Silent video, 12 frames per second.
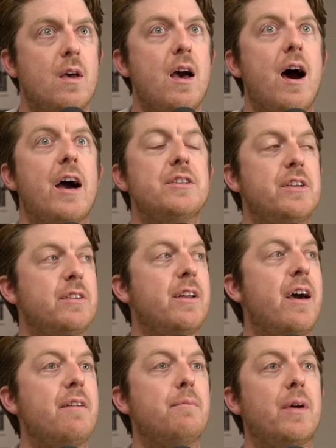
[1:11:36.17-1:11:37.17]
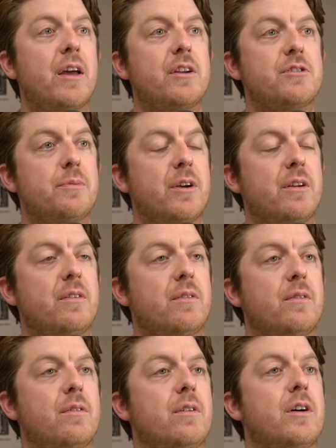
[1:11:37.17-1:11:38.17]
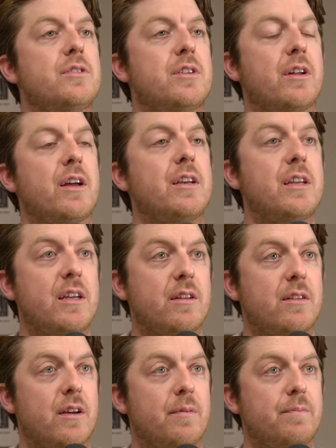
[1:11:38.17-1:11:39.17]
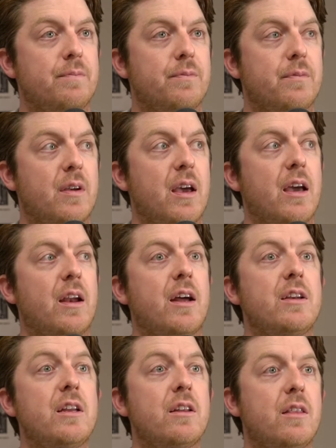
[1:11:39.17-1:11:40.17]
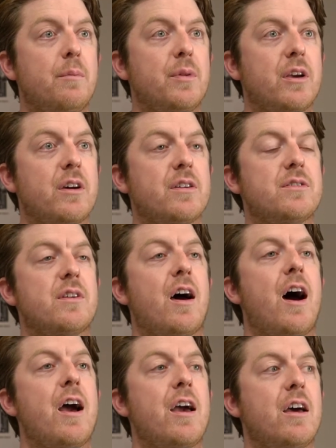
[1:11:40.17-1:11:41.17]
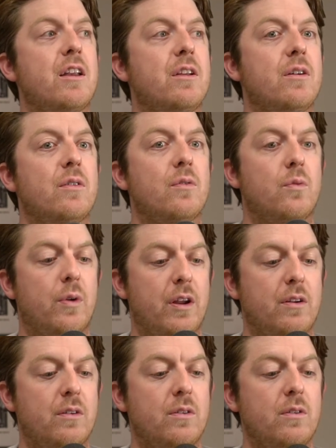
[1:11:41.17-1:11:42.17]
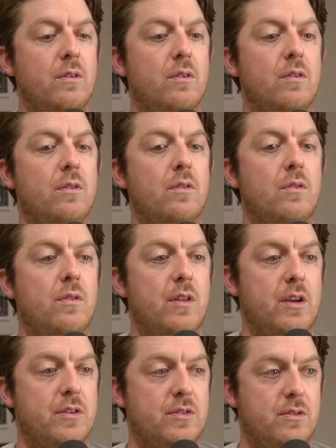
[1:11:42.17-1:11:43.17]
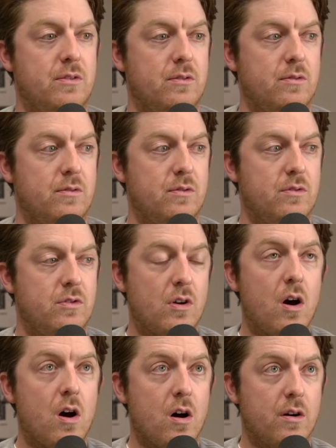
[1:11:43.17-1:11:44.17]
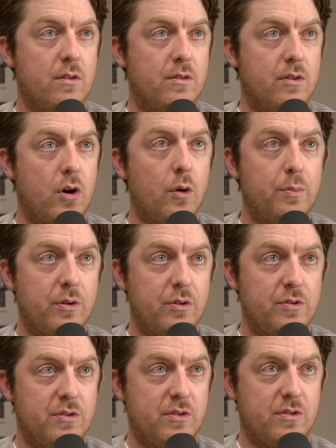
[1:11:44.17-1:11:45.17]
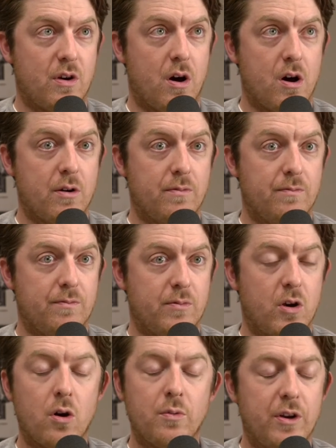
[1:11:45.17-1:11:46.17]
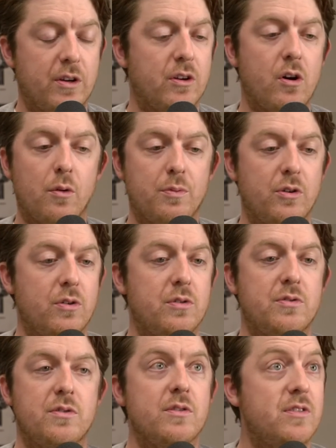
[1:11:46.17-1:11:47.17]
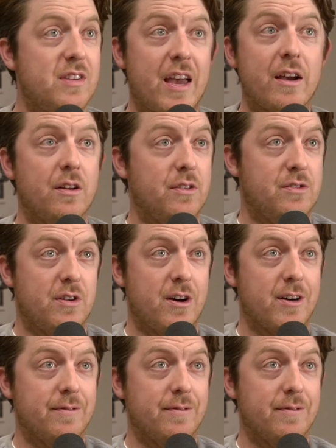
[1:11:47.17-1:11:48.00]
didn't have management until I needed them. And I needed them because I had written this song, co-produced the song, co-written, co-produced, sang on the song,